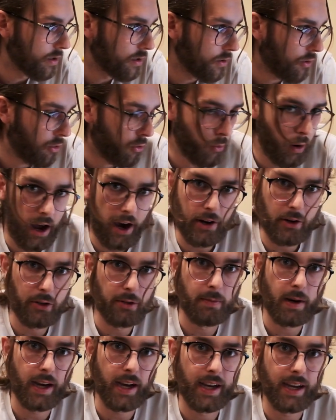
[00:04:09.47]
throttled
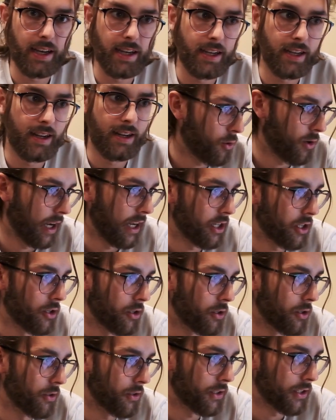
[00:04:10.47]
my
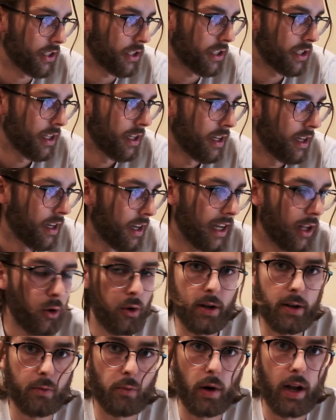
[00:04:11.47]
credentials it
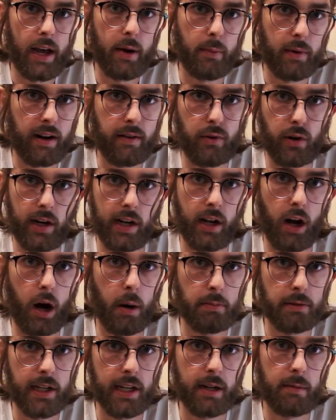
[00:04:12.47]
only ran whenever I
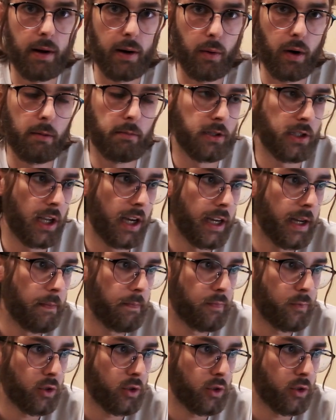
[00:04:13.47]
updated my website.